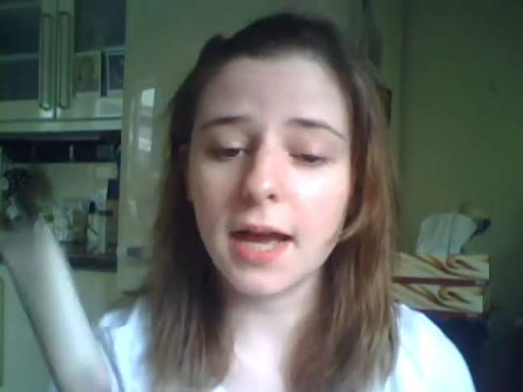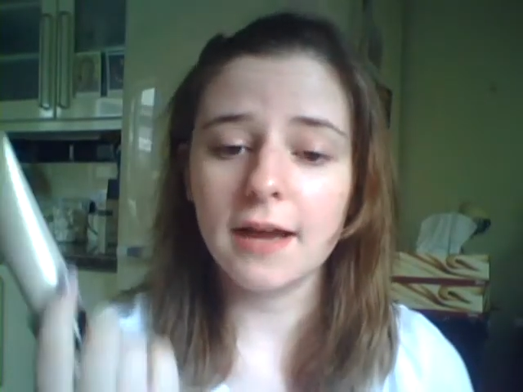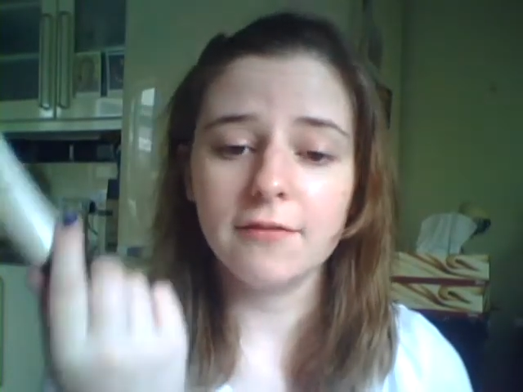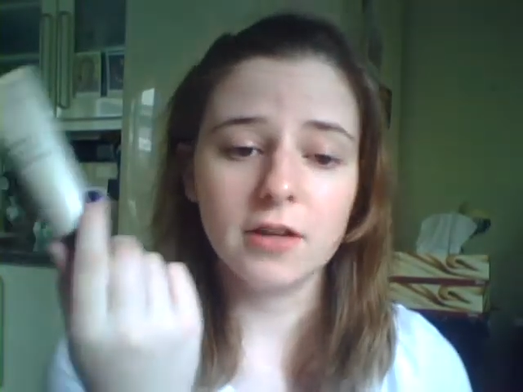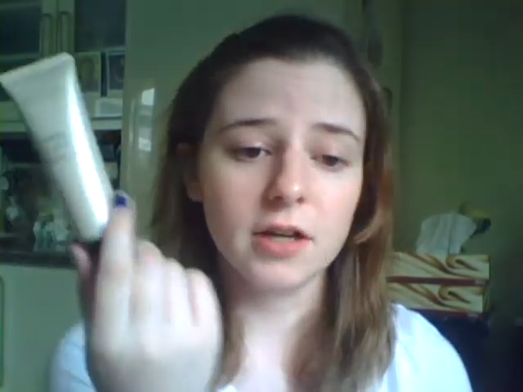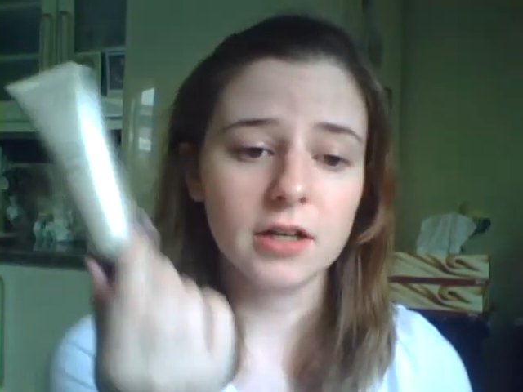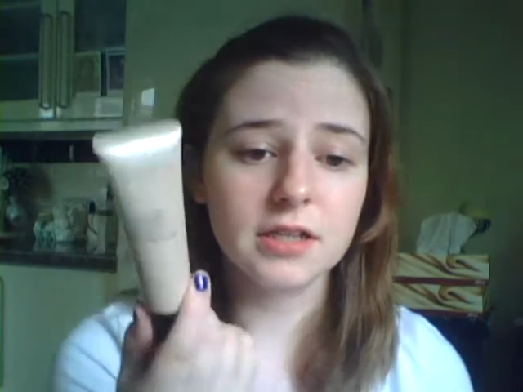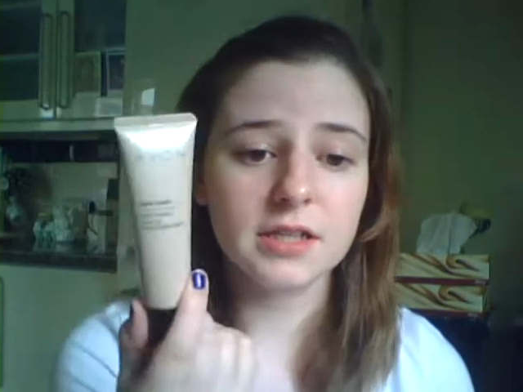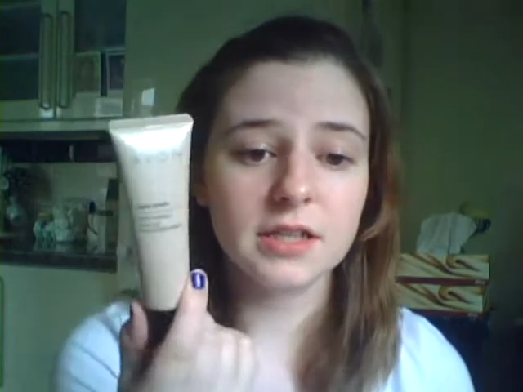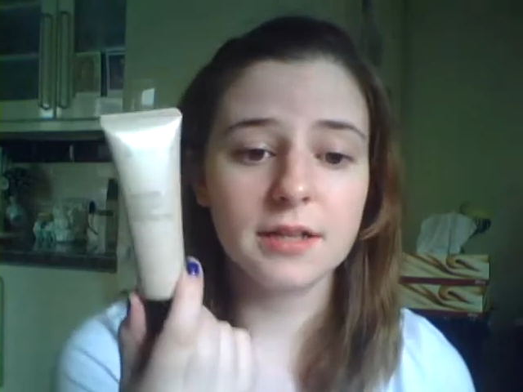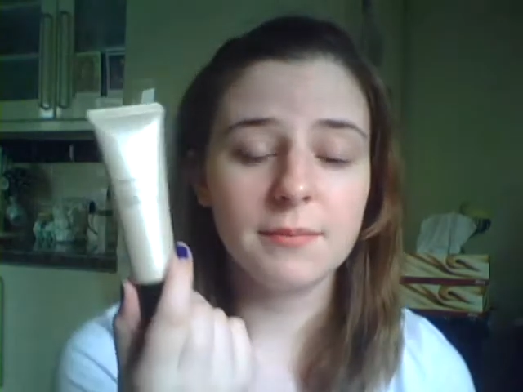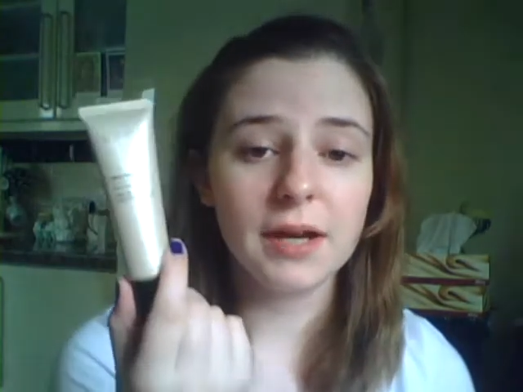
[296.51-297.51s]
I've
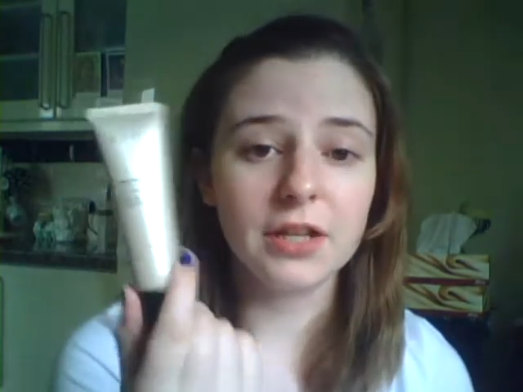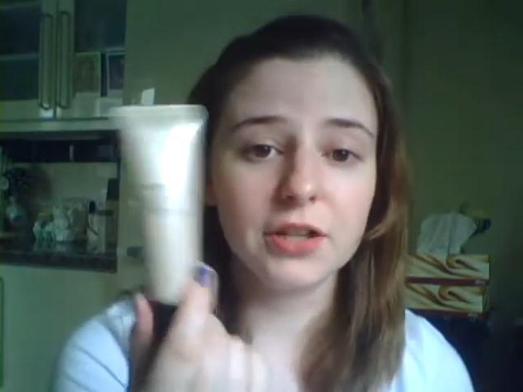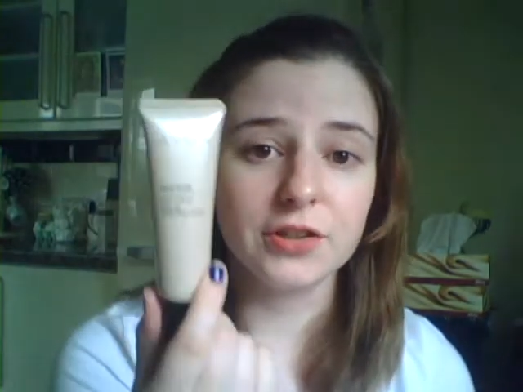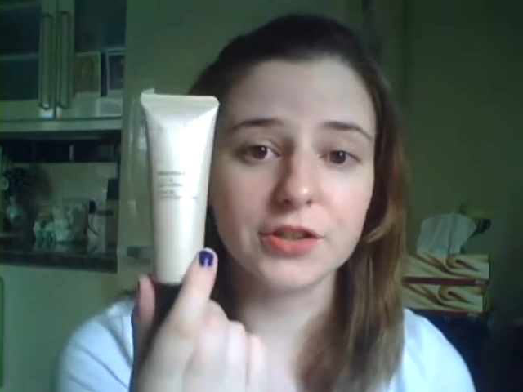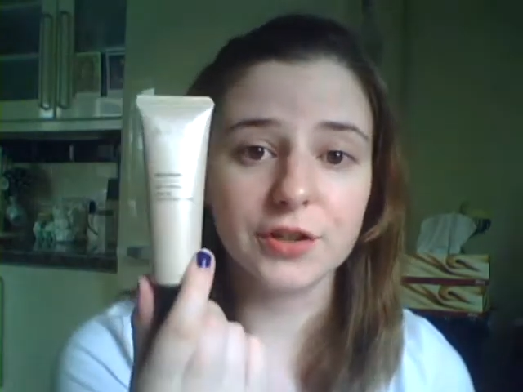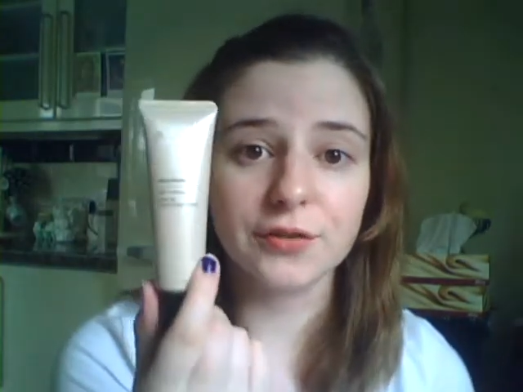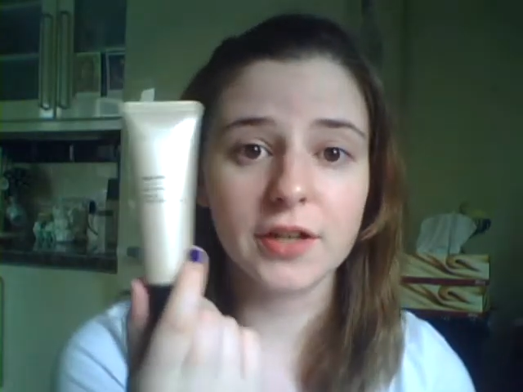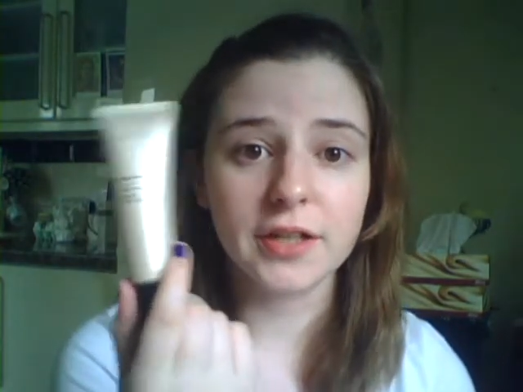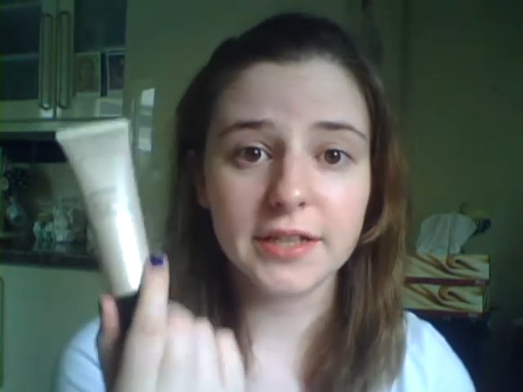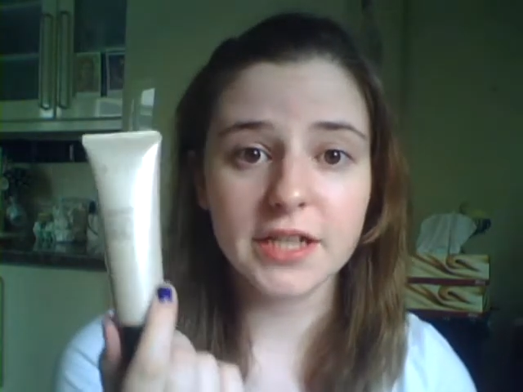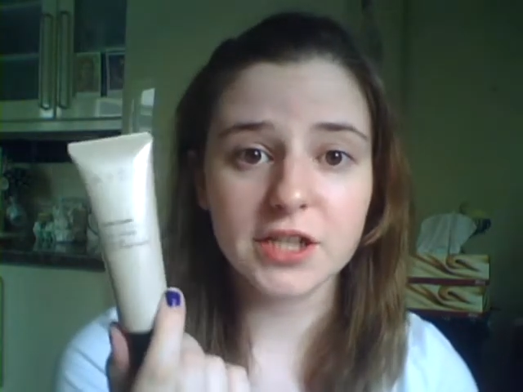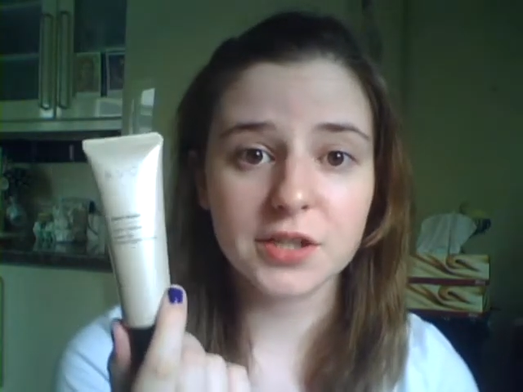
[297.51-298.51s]
got my usual
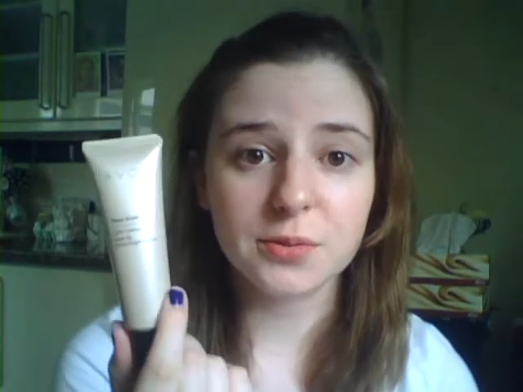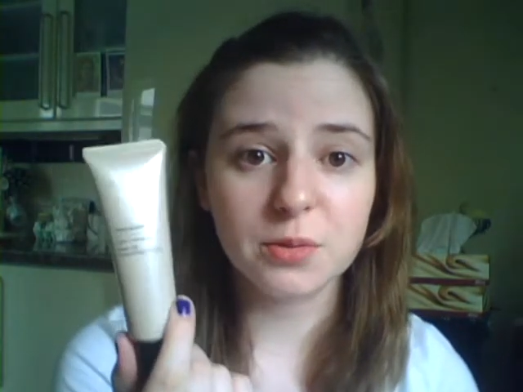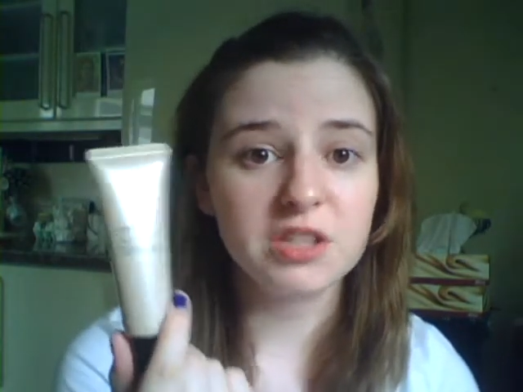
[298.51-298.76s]
foundation,